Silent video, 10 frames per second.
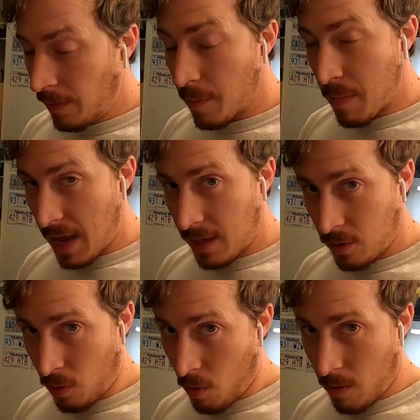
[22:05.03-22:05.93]
The main
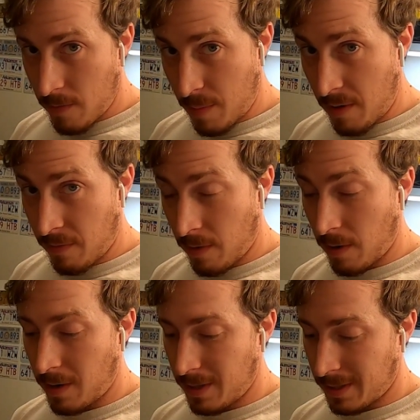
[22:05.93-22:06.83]
core of the
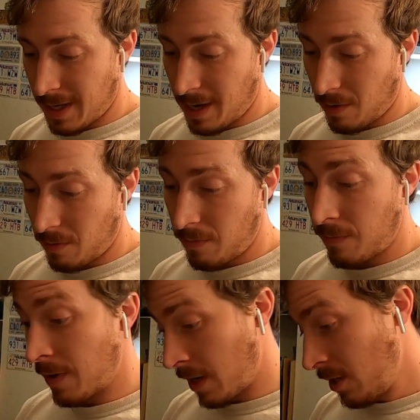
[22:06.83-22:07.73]
muffler is now
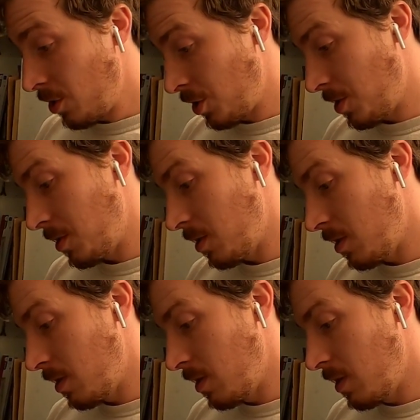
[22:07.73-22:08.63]
finished.
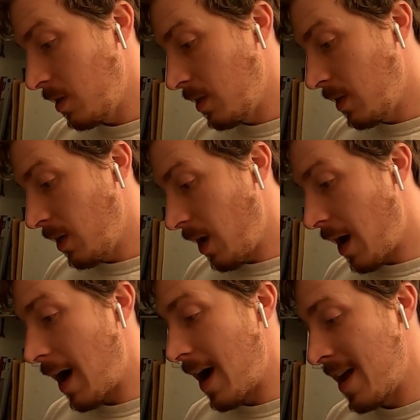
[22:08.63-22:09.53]

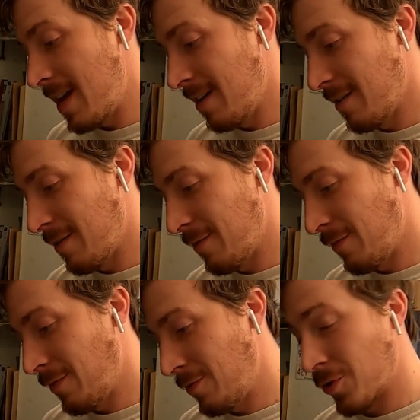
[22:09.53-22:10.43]
I have
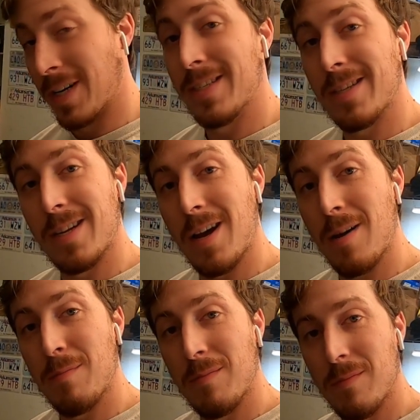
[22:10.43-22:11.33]
dressed it
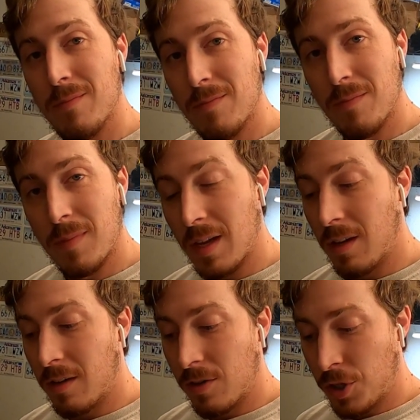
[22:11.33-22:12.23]
up,
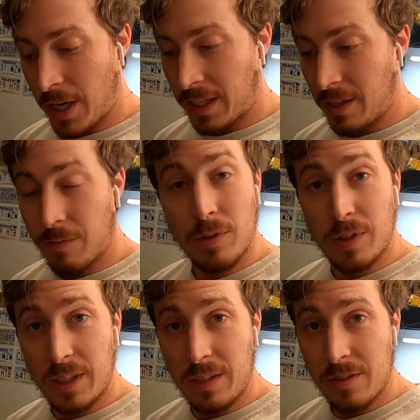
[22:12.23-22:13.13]
checked it for
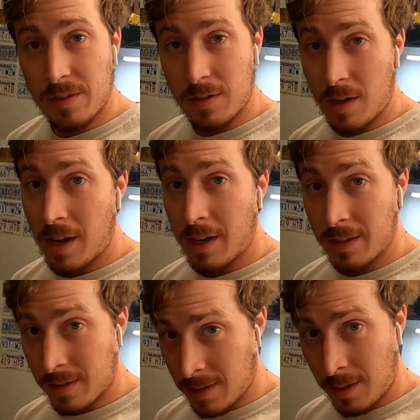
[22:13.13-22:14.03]
leaks, and
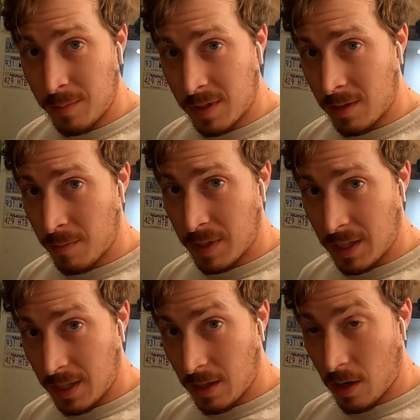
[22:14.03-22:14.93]
it seems to
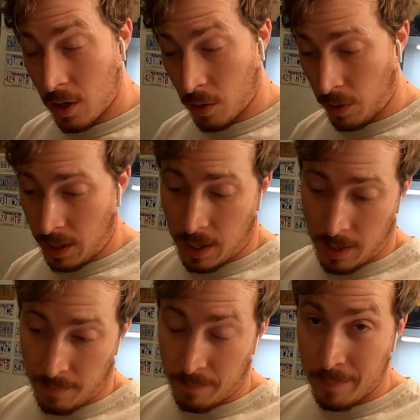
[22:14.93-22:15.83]
be okay.
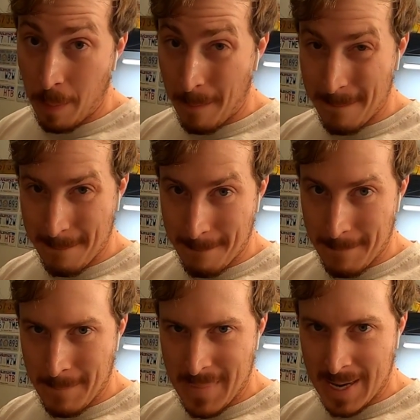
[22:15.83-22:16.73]

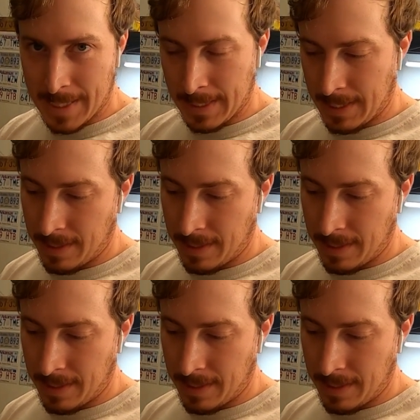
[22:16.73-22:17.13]
Mint.